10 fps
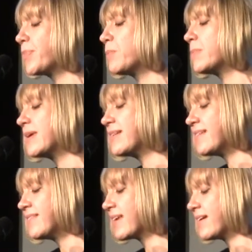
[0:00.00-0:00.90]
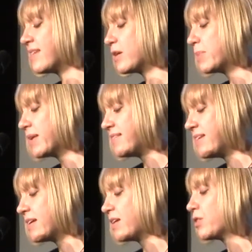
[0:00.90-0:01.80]
The murders are getting
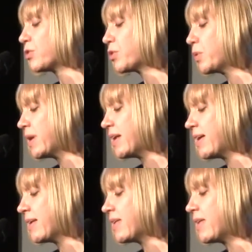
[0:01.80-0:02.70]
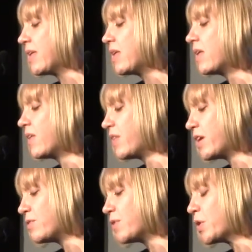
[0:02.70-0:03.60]
bloodier and crueler, and they
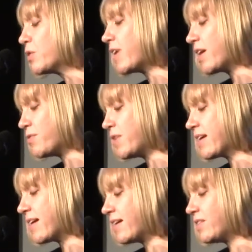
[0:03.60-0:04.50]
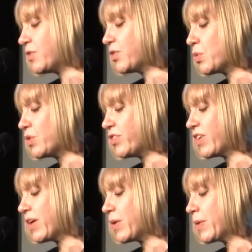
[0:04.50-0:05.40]
involve every kind of torture.